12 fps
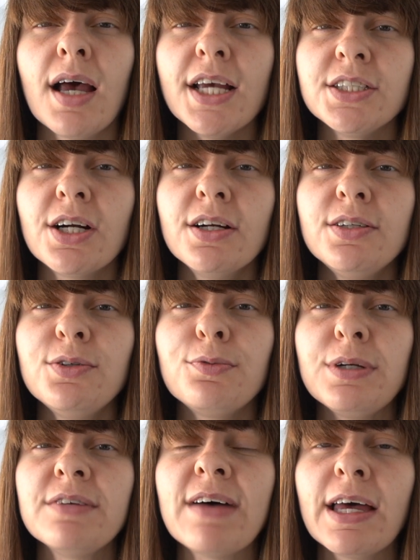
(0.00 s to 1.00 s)
I started to
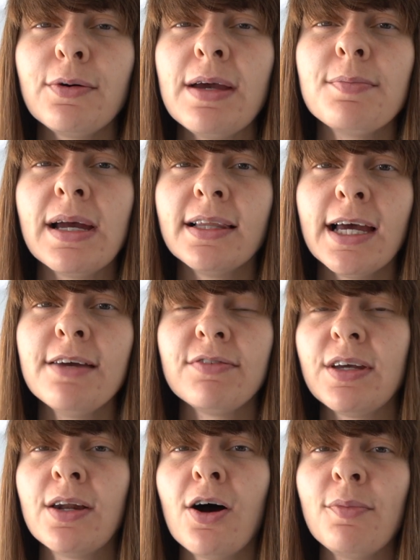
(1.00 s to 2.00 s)
reevaluate my life
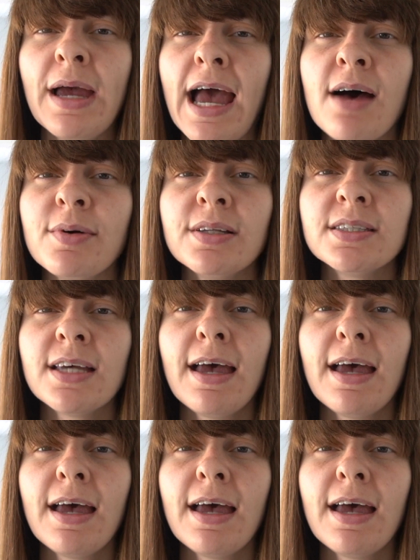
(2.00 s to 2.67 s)
and all my habits.